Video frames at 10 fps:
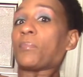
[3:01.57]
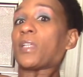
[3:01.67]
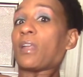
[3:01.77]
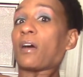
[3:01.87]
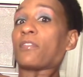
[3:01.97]

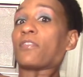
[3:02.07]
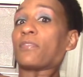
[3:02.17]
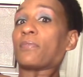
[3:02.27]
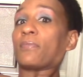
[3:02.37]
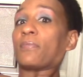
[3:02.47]
enough.
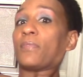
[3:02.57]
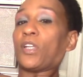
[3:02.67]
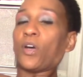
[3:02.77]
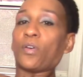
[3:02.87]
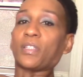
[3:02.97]

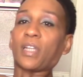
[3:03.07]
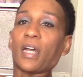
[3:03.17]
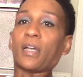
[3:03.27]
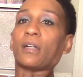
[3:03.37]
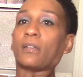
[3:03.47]
It's
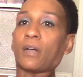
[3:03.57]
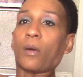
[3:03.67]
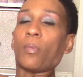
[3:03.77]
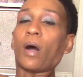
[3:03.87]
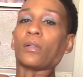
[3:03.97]
like a
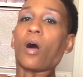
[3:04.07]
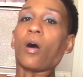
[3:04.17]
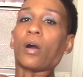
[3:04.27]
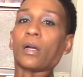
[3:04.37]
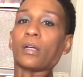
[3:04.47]

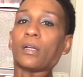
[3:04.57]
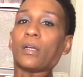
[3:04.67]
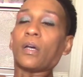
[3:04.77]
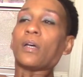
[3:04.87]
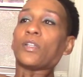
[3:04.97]
log.
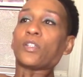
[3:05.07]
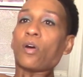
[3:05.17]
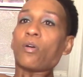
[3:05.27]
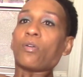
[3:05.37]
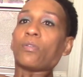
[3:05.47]

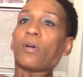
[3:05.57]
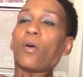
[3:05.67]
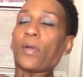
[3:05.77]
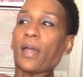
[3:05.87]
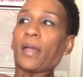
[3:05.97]
So,
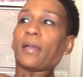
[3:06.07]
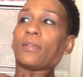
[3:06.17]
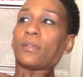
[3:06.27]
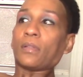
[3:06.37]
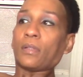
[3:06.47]
okay,
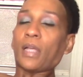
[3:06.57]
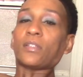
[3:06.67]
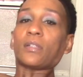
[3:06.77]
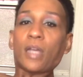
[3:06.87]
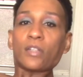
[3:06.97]

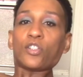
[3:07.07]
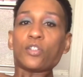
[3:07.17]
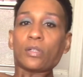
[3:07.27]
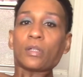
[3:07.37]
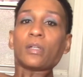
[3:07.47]
let's get
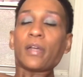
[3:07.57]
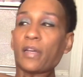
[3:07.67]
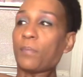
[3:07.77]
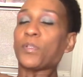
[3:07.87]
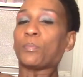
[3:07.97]
your
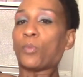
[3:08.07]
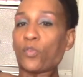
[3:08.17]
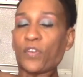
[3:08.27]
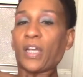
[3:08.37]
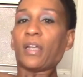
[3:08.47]
hips
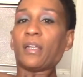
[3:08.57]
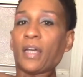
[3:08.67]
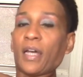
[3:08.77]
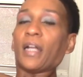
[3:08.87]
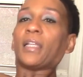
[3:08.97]
moving.
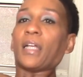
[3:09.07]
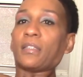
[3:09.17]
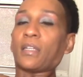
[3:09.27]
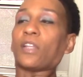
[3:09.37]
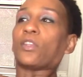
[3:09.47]

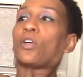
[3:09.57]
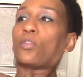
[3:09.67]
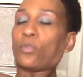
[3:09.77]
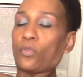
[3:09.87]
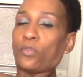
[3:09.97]
Let's get the
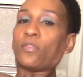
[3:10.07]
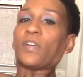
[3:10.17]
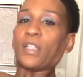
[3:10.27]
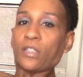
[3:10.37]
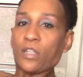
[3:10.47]
groove
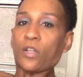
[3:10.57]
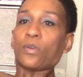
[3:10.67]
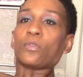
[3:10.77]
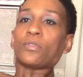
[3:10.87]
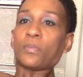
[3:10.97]
into
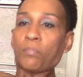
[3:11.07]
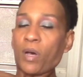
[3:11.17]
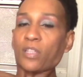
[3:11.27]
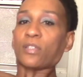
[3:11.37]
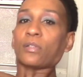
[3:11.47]
those
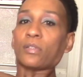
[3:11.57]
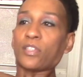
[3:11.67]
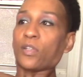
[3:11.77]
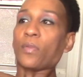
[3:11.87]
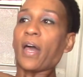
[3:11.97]
muscles
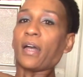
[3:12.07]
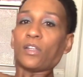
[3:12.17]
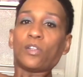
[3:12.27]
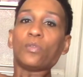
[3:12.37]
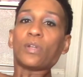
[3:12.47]
so
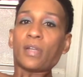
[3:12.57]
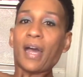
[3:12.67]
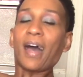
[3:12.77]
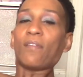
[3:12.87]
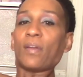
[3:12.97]
that you can
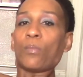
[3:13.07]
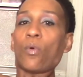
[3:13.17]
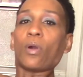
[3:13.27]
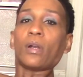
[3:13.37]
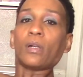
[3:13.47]
have a
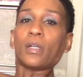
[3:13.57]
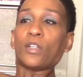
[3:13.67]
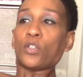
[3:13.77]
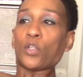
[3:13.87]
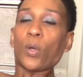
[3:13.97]
more
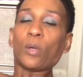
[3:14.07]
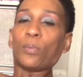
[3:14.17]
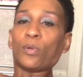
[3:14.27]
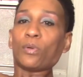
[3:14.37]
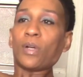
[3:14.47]

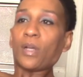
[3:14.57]
enjoyable,